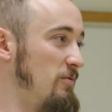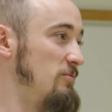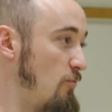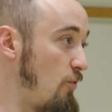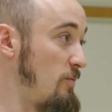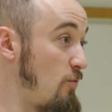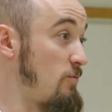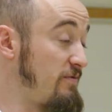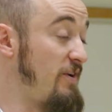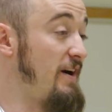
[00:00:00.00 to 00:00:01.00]
more and more
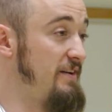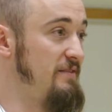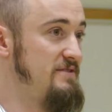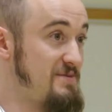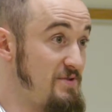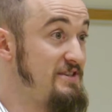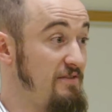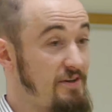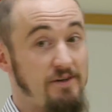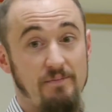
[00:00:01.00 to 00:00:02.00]
refined and
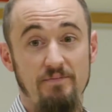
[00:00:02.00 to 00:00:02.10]
specific.